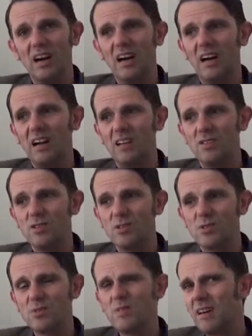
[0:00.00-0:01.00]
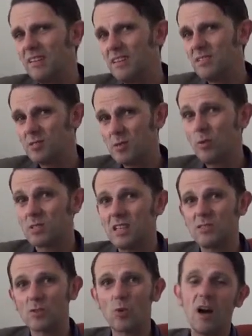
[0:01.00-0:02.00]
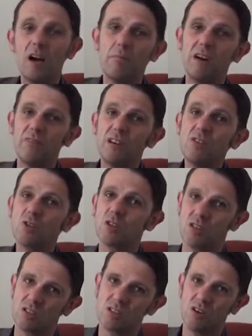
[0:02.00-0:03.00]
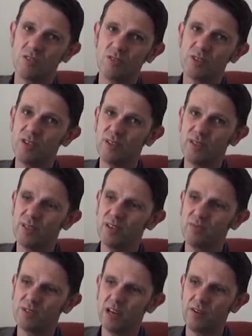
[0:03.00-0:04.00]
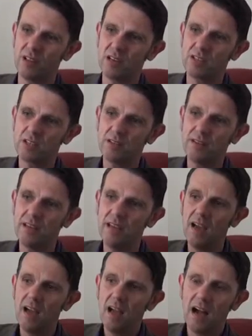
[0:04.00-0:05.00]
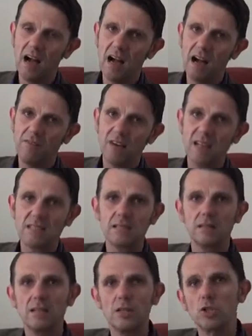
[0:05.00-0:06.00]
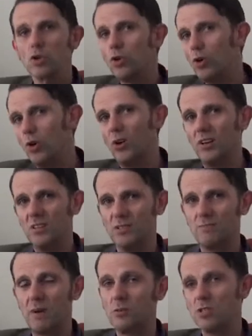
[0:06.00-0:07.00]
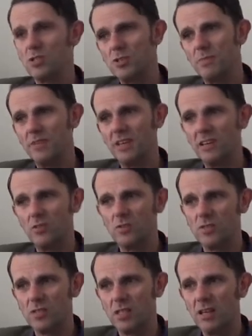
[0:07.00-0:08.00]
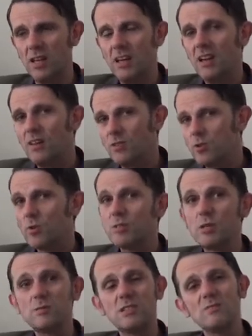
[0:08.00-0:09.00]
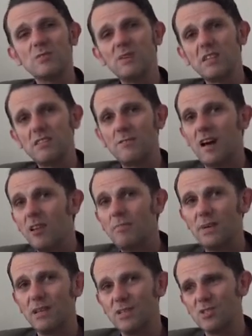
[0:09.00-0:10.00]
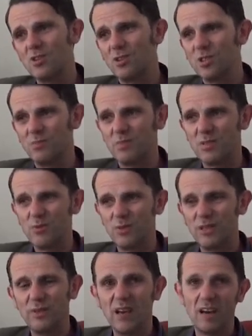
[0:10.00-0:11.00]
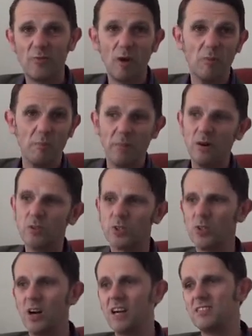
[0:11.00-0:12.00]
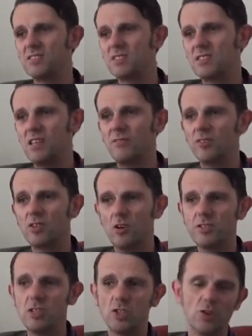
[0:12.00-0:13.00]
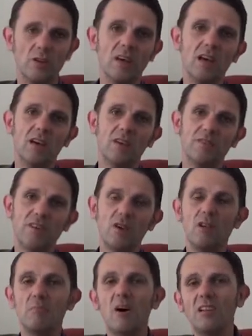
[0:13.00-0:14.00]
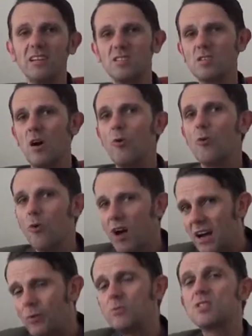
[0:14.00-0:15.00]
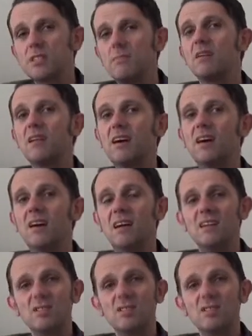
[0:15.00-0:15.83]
There's looks like there's quite a bit of interest on certain themes out there. Certainly, Vatsal Kishore has posted something interesting. There also seems to be a developing discussion between Robert Boatwright, Stephen Cottinger and Fiona Marlies around similar